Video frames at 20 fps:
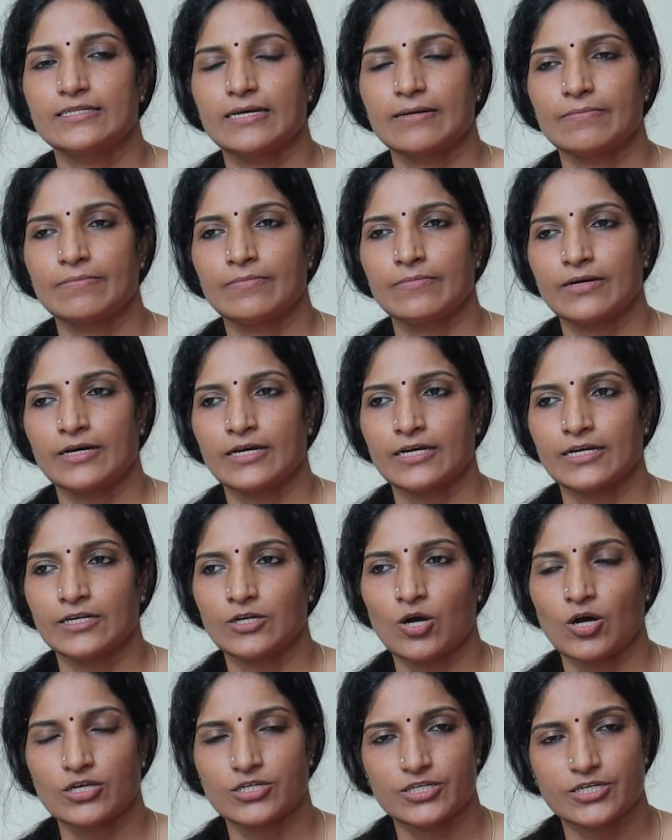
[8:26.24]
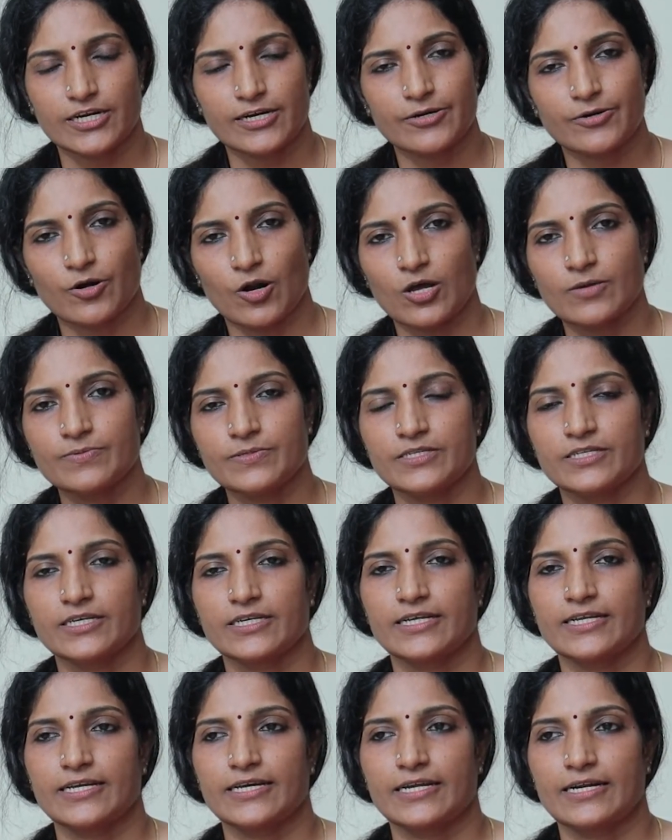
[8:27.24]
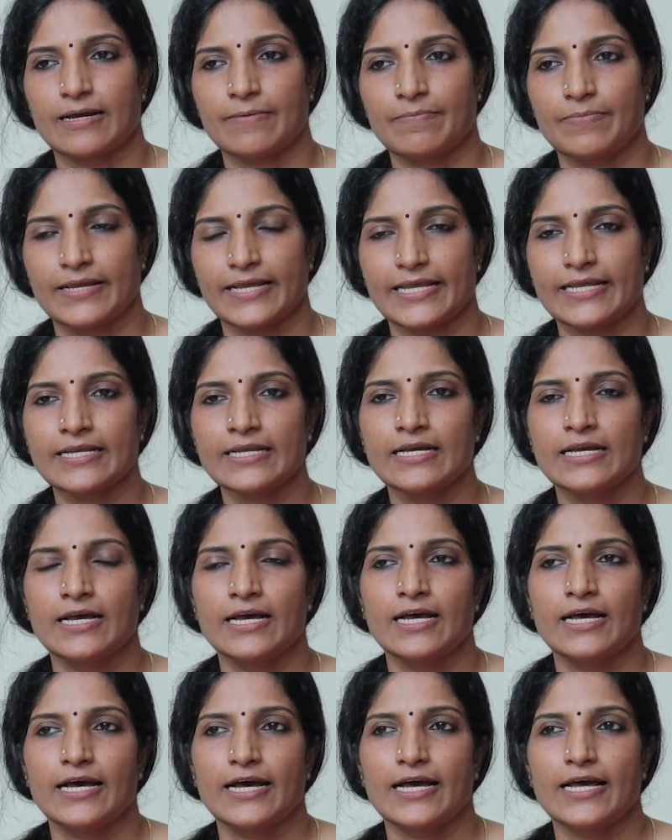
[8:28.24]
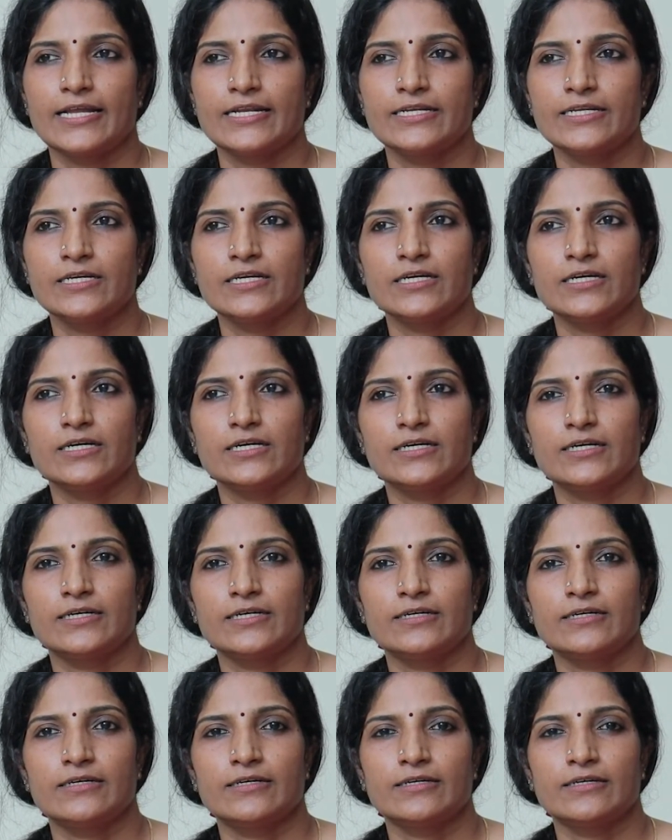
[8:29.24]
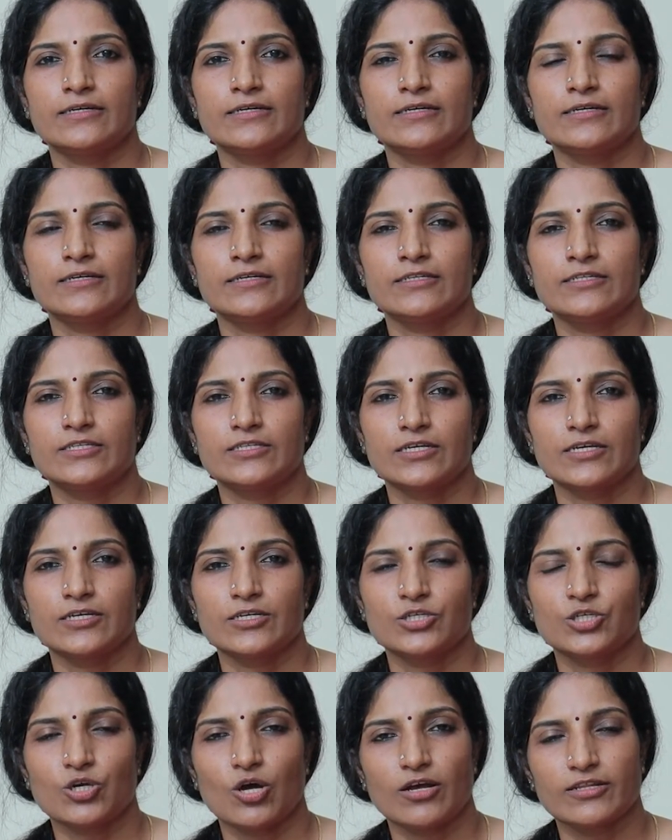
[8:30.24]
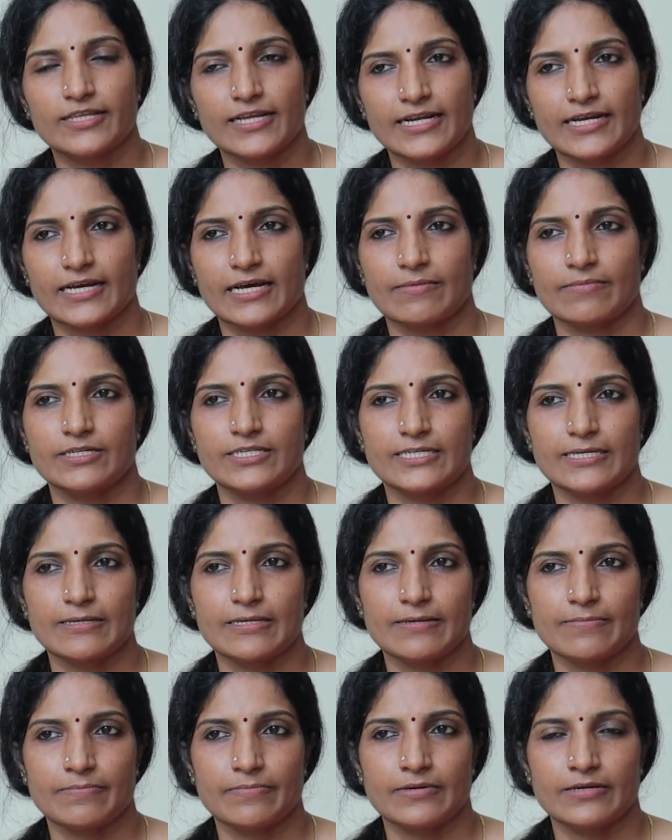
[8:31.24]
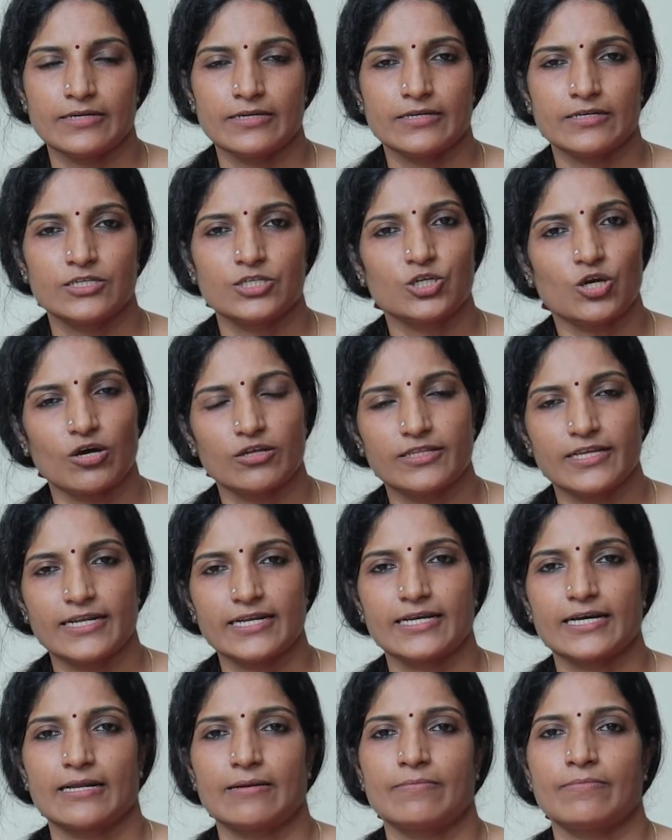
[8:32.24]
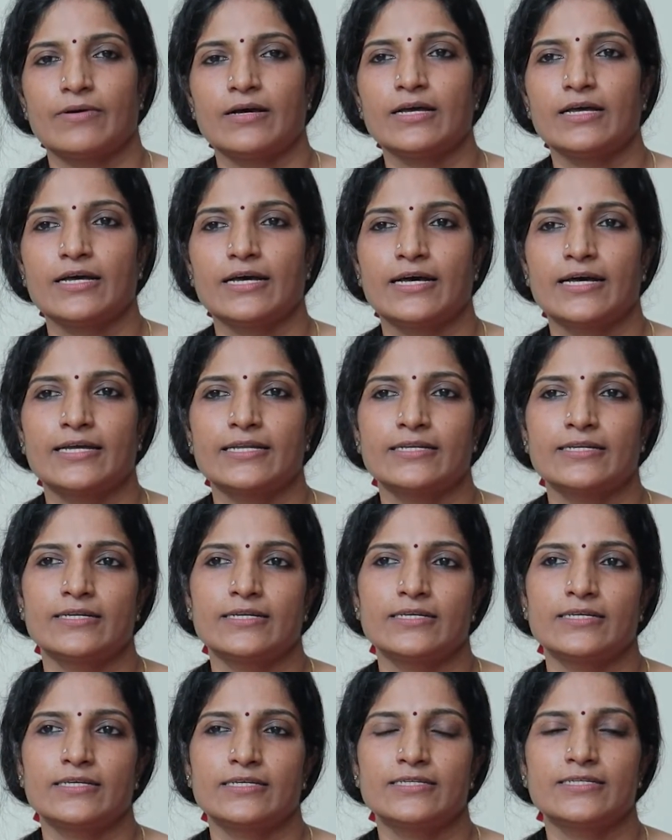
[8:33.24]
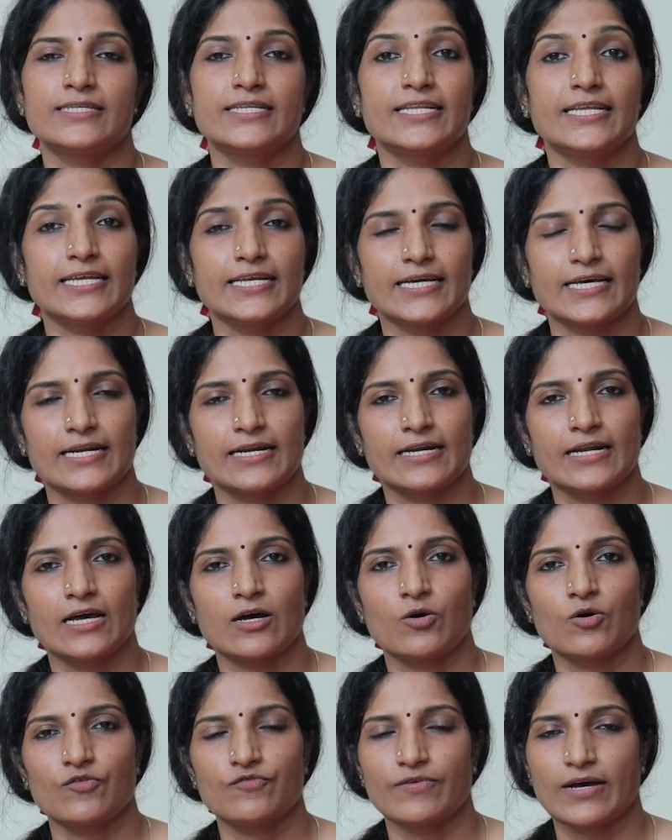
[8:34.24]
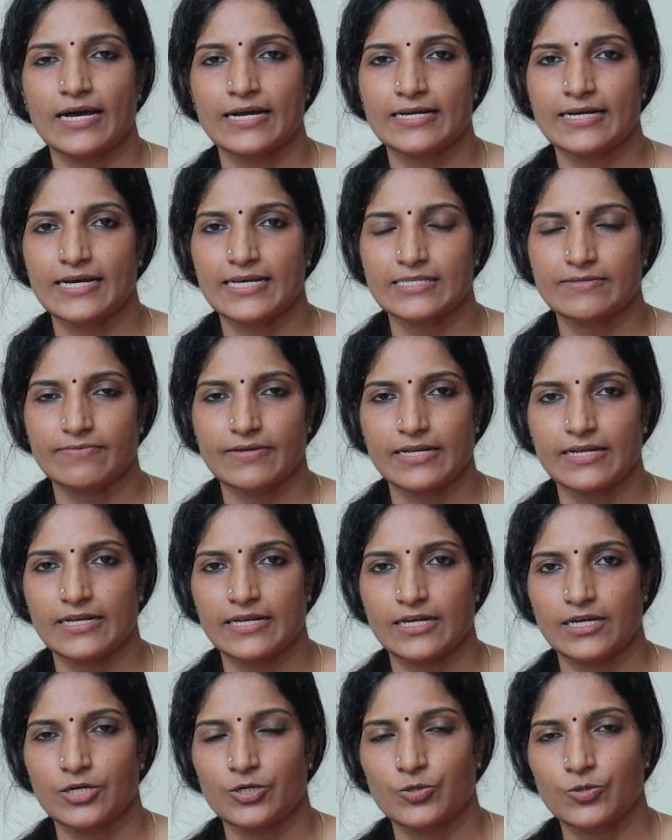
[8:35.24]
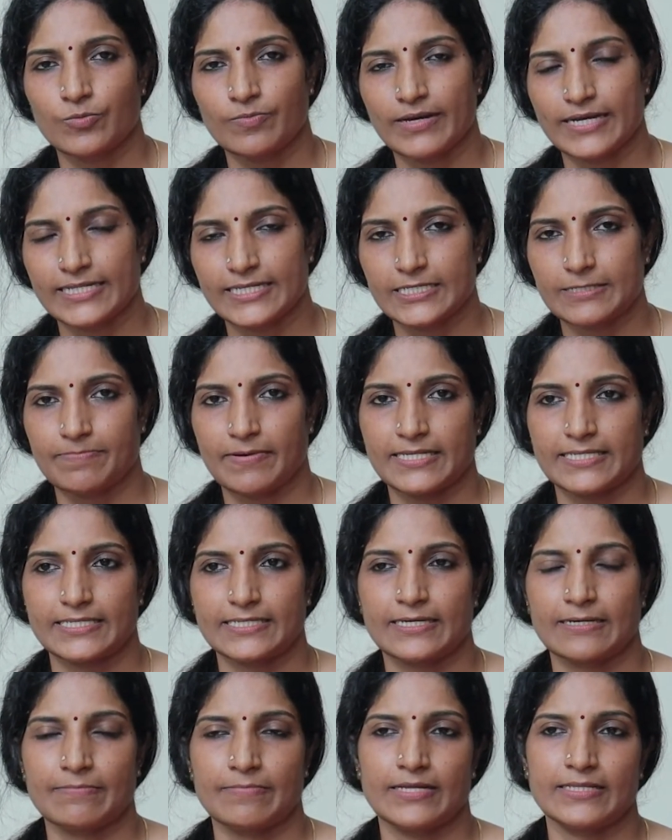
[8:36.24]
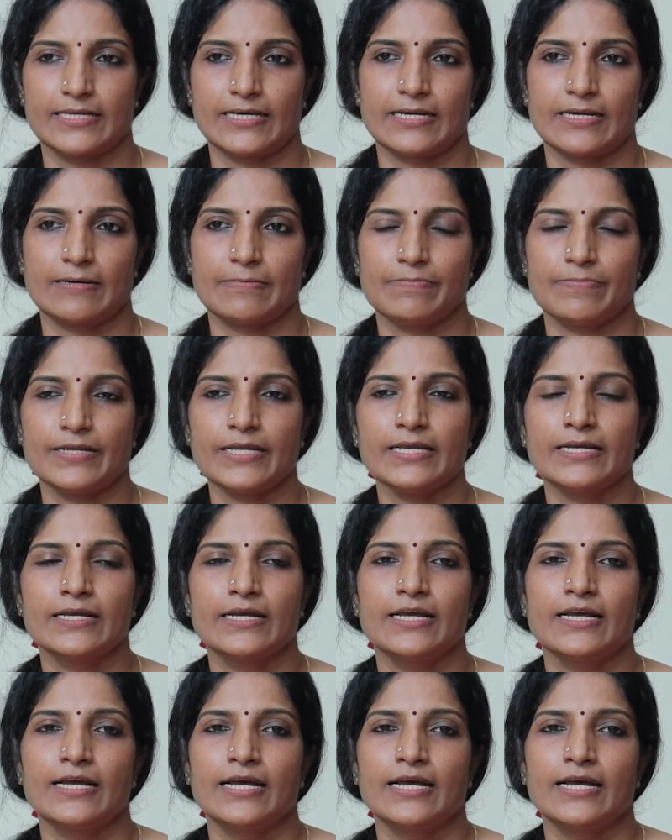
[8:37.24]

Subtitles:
Some nostril drops here applying, and it's a Shodhana Karma. It's a Shodhana Karma, and Sthidhikarana of Angas will do by this Panchakarma therapy.